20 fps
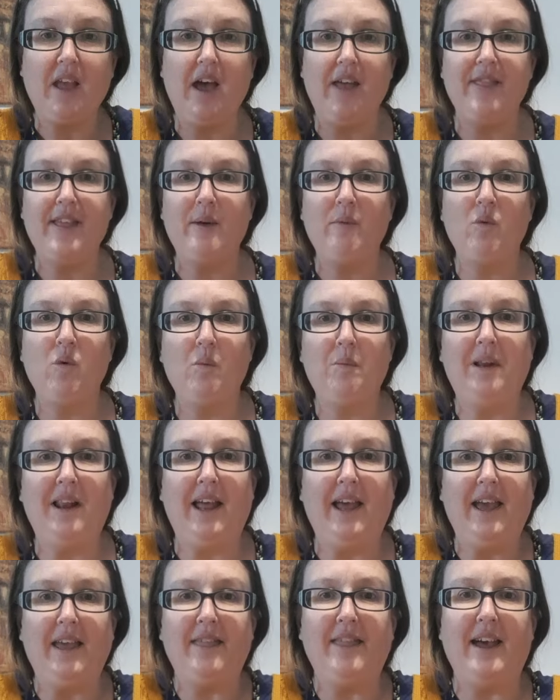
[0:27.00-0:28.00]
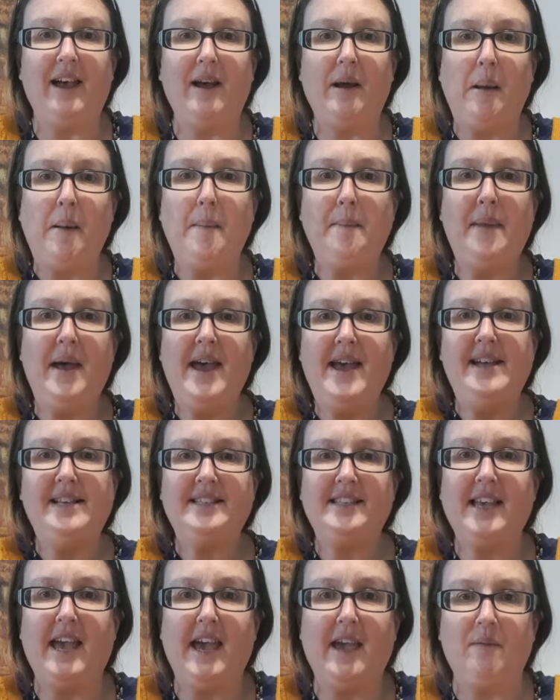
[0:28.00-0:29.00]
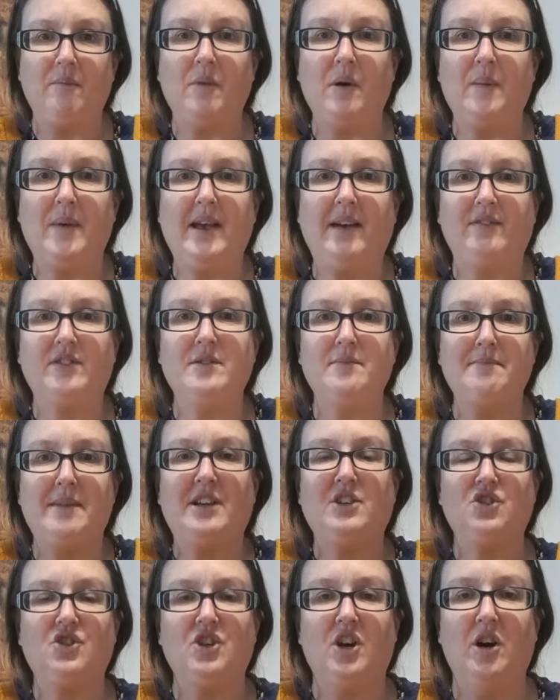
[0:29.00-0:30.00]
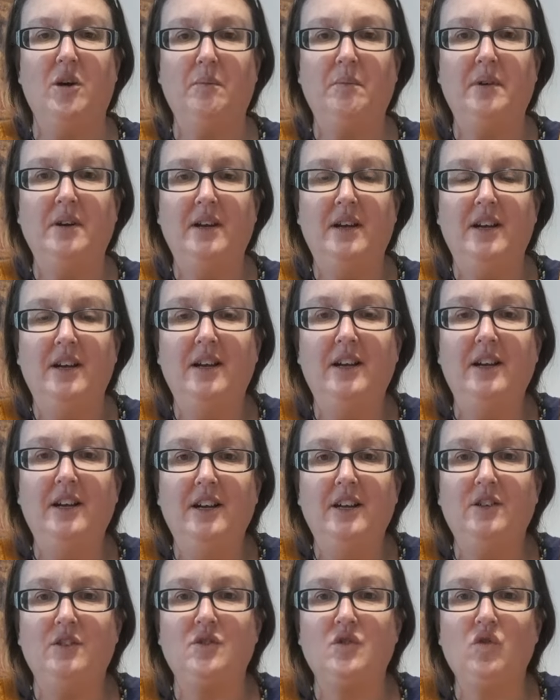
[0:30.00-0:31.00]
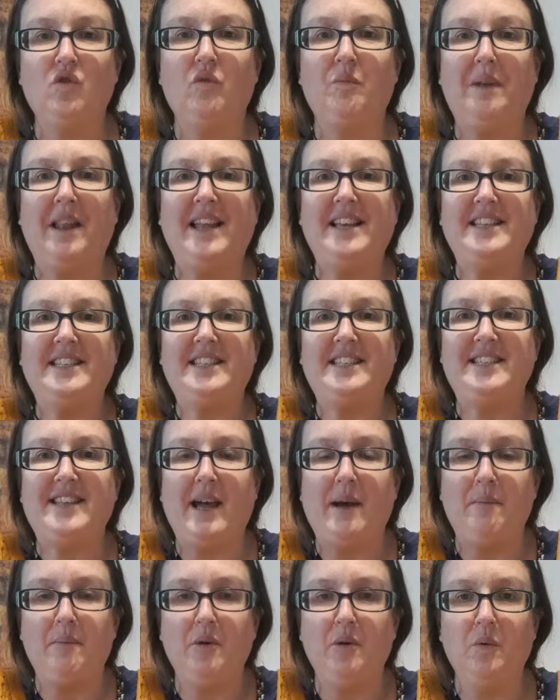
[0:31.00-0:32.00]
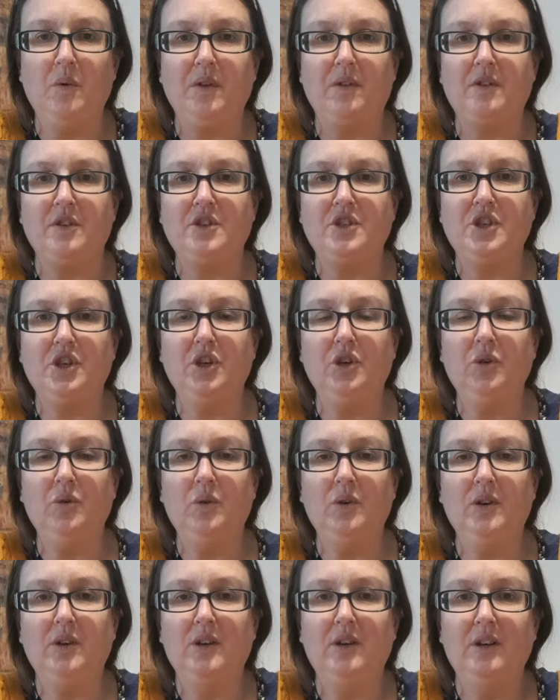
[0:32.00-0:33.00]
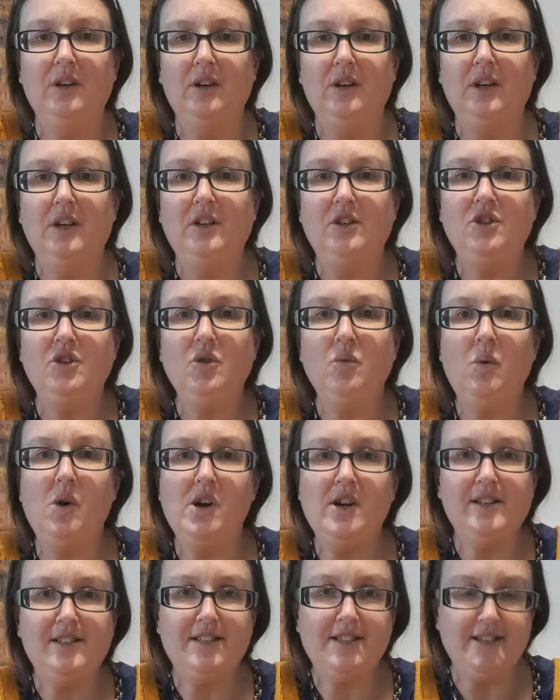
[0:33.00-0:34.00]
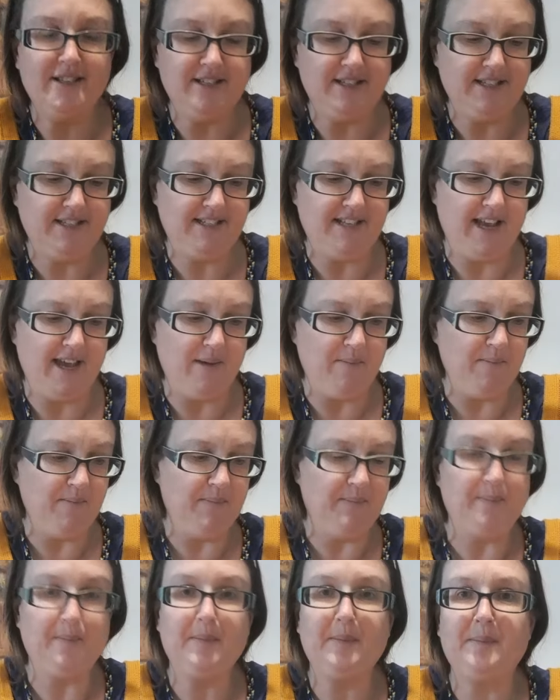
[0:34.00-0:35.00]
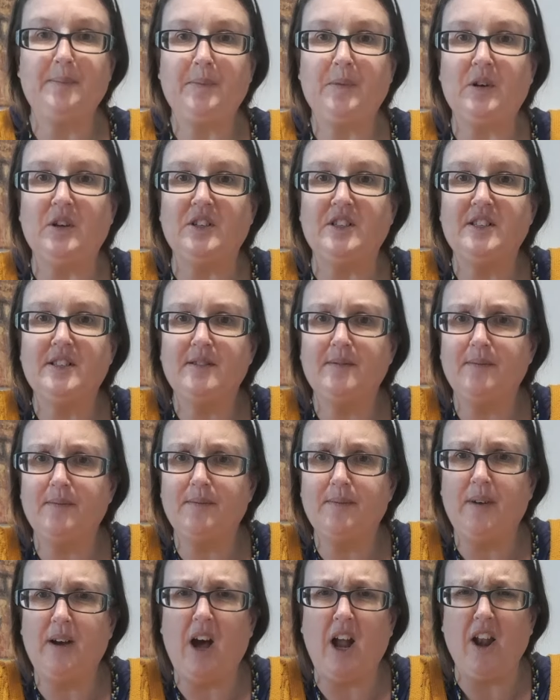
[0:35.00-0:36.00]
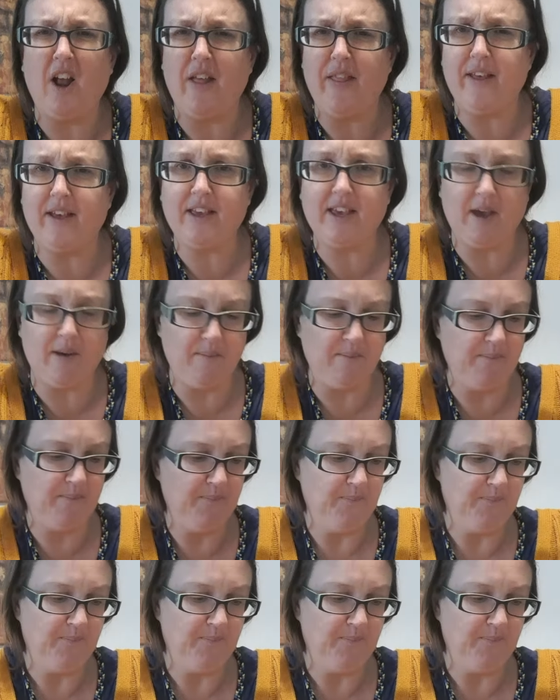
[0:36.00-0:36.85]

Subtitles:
And then we'll play that pairs game where we have to match up and sort of play snap with the two words that are the same, because I like that game.